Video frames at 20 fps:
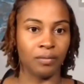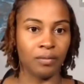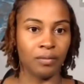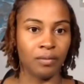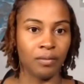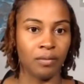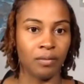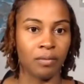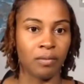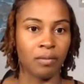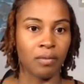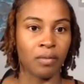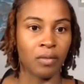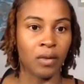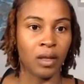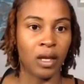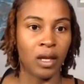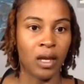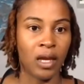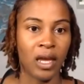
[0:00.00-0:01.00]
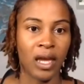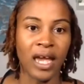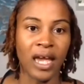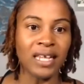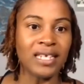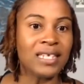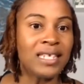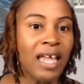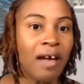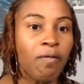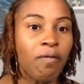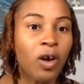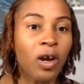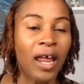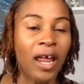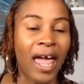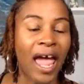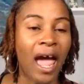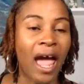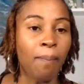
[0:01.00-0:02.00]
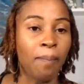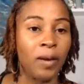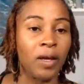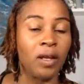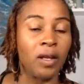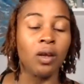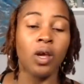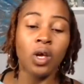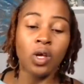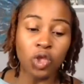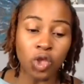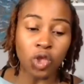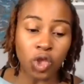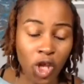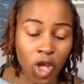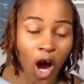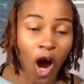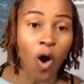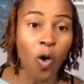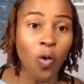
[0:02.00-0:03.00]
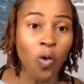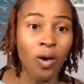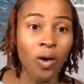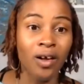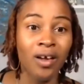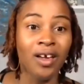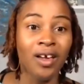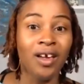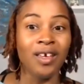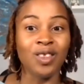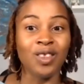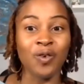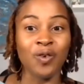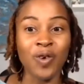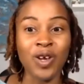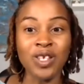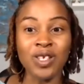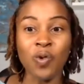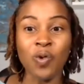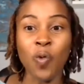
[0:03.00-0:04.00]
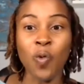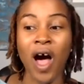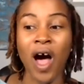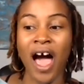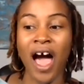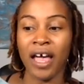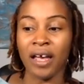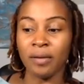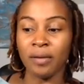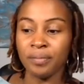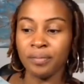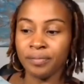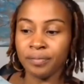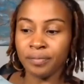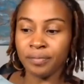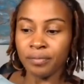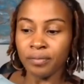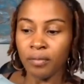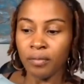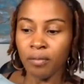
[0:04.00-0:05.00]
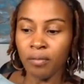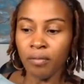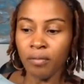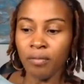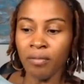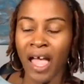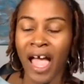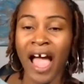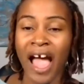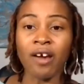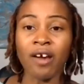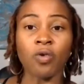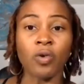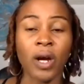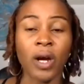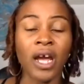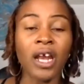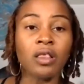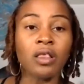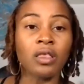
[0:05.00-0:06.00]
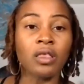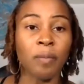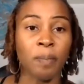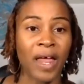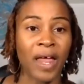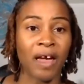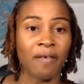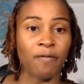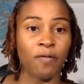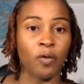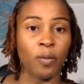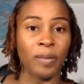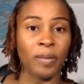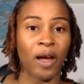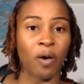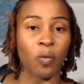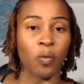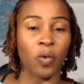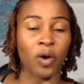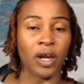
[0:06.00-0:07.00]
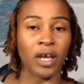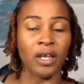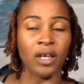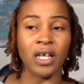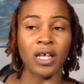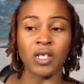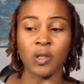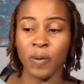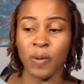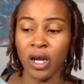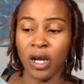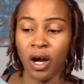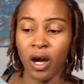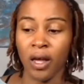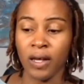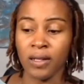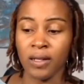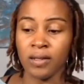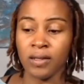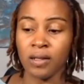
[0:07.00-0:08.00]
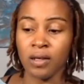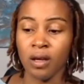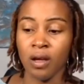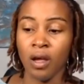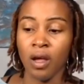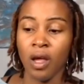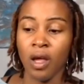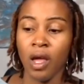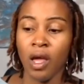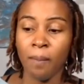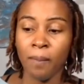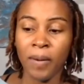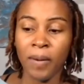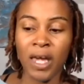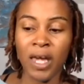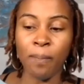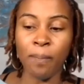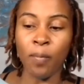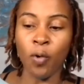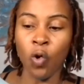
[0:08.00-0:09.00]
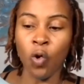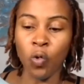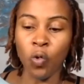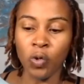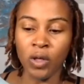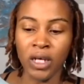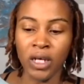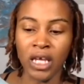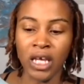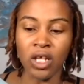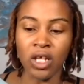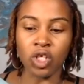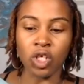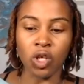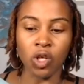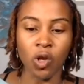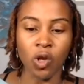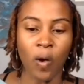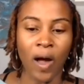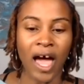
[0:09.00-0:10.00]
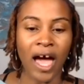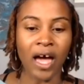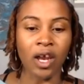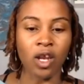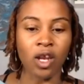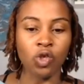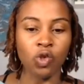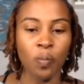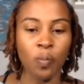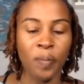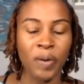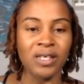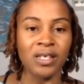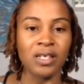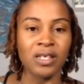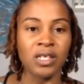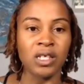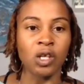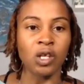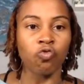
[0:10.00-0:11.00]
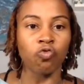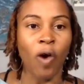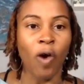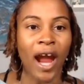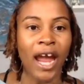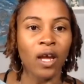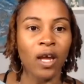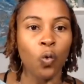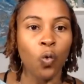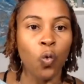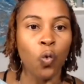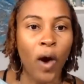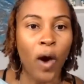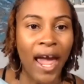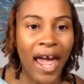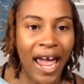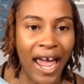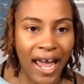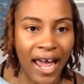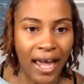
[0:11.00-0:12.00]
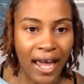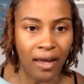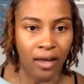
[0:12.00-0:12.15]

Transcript: Yeah. It's never going to happen. So the reason why I created the platform that we're in is because people need to know how to do business the right way.